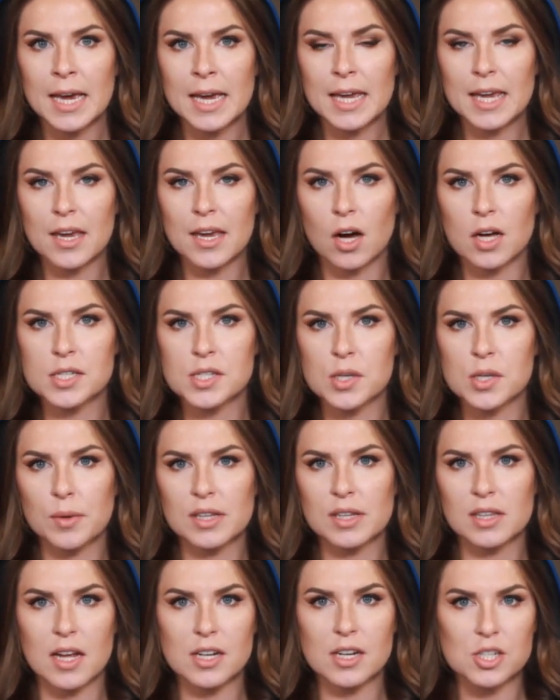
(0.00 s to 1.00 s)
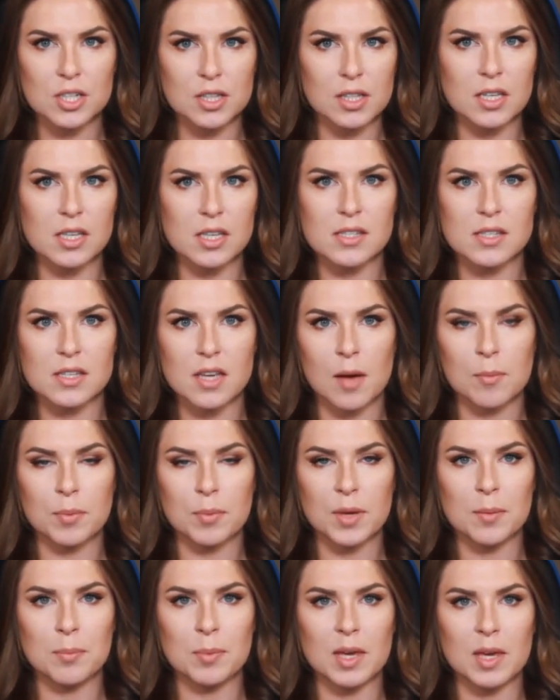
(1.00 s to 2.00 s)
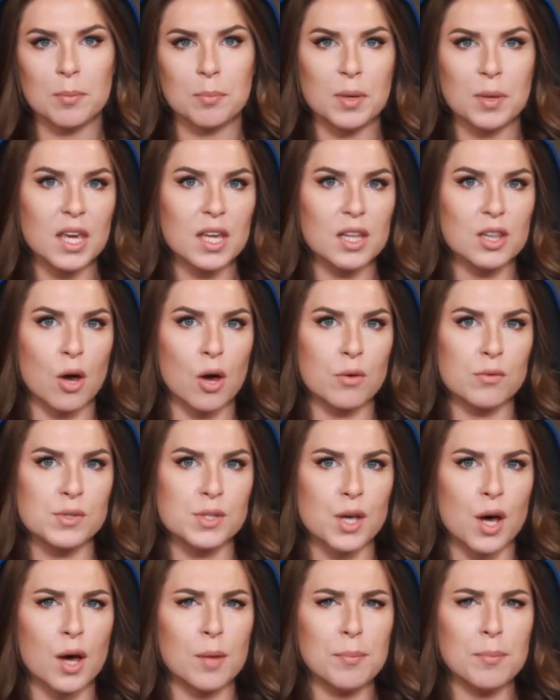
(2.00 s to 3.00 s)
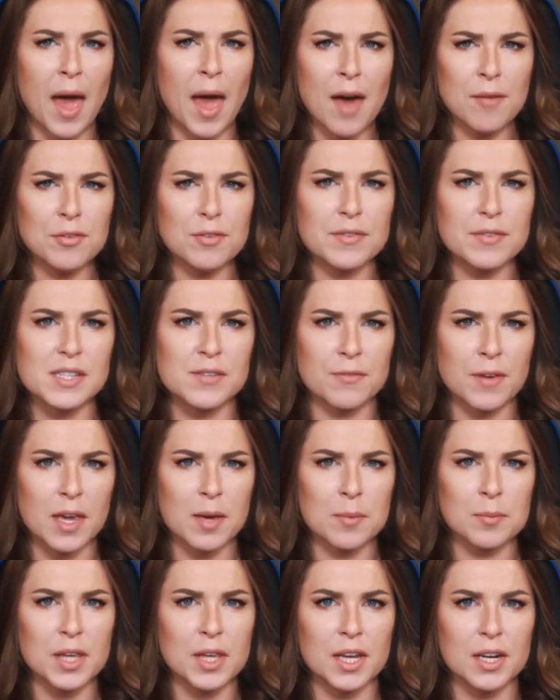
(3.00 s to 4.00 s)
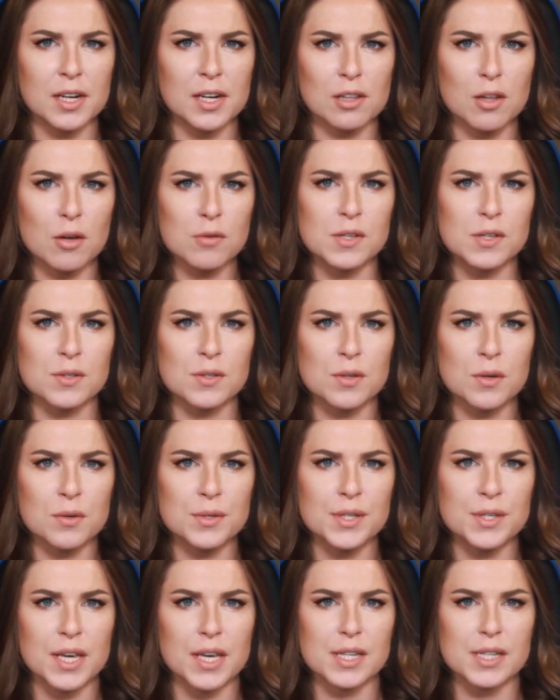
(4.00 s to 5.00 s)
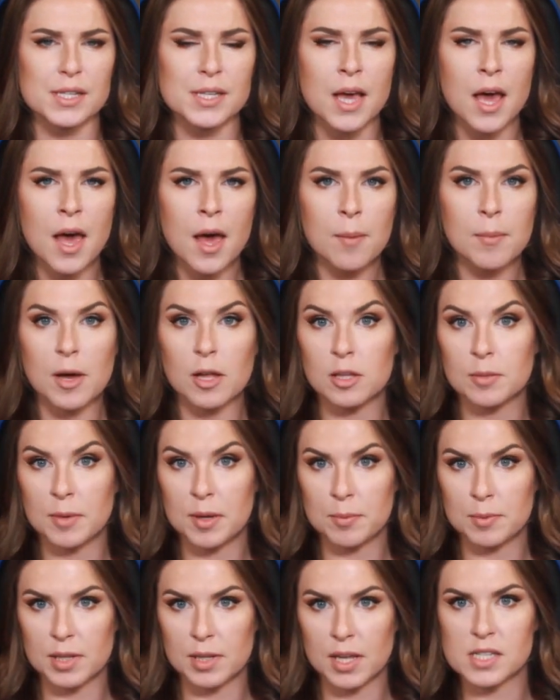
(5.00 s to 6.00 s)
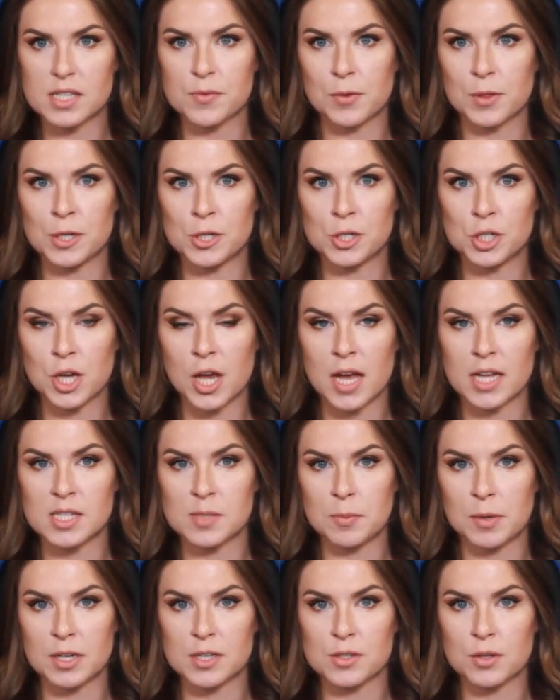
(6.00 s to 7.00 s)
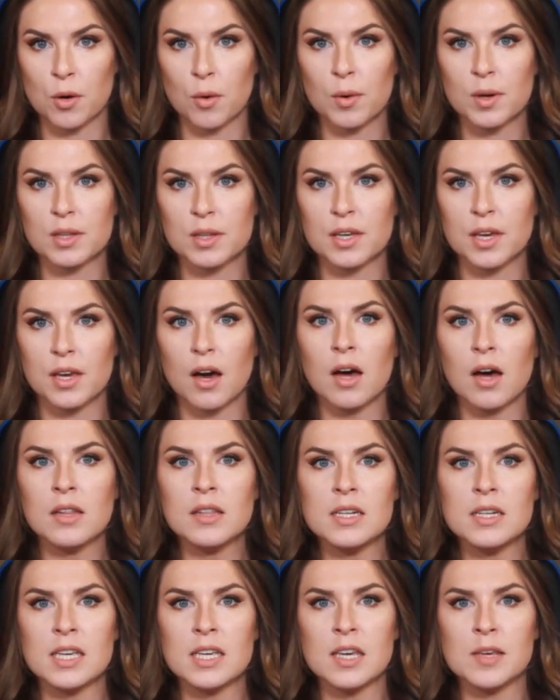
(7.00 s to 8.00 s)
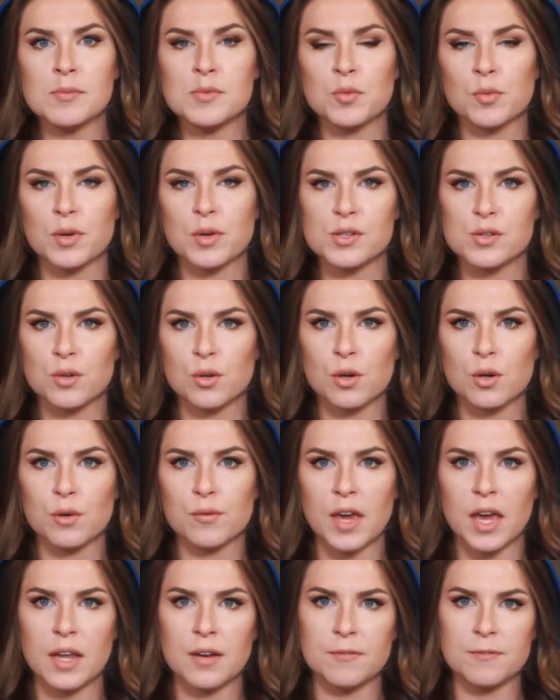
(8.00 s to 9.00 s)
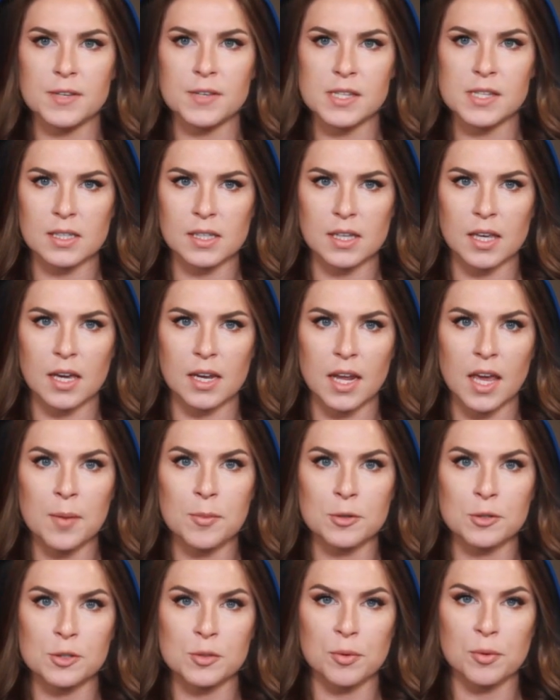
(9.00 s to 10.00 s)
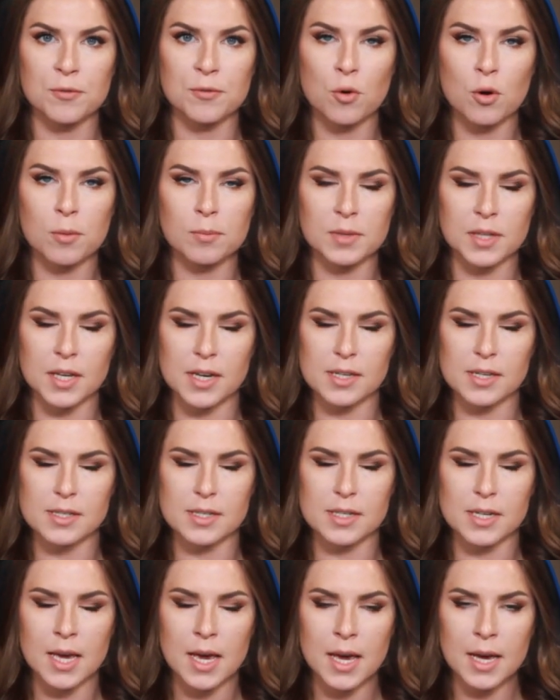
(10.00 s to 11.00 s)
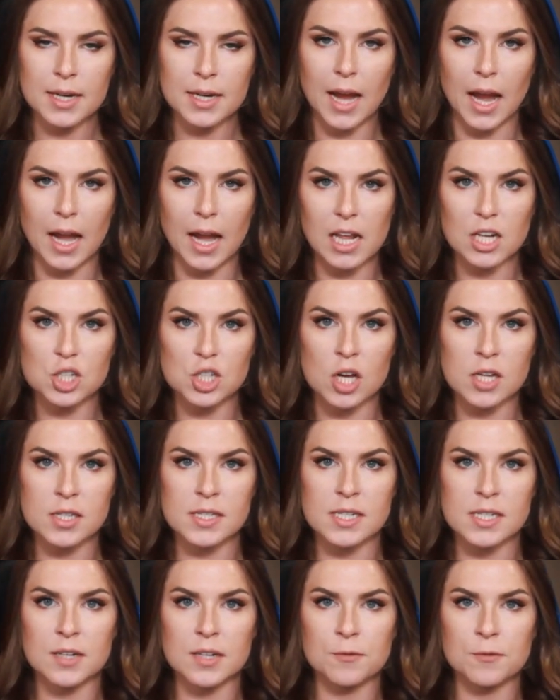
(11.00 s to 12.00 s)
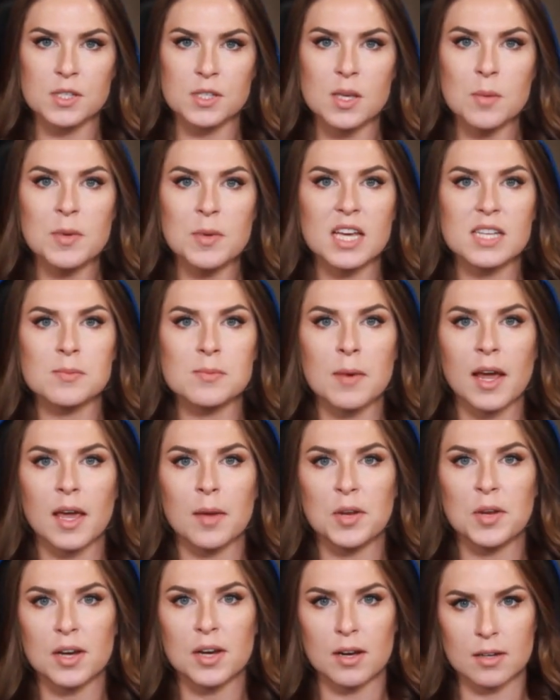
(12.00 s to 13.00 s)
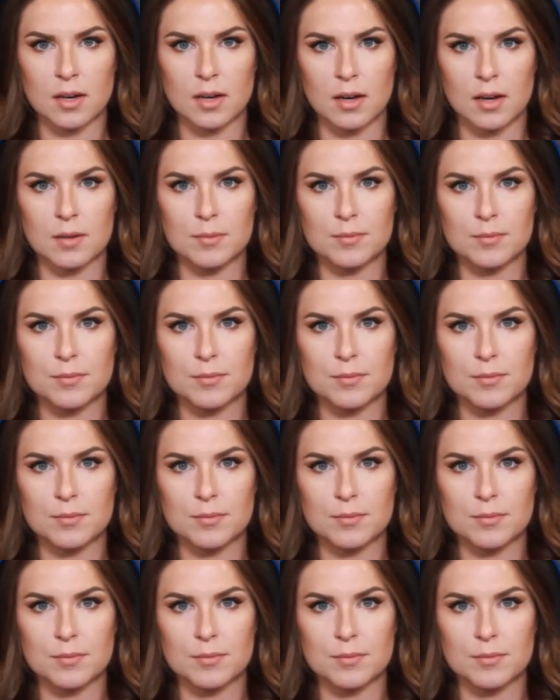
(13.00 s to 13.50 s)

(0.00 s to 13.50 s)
He also allegedly sought PPP loans on behalf of his family and close associates. Bellamy plays for the Jets but is currently currently on the team's reserve and physically unable to perform list. Katie Johnston for CBSMiami.com.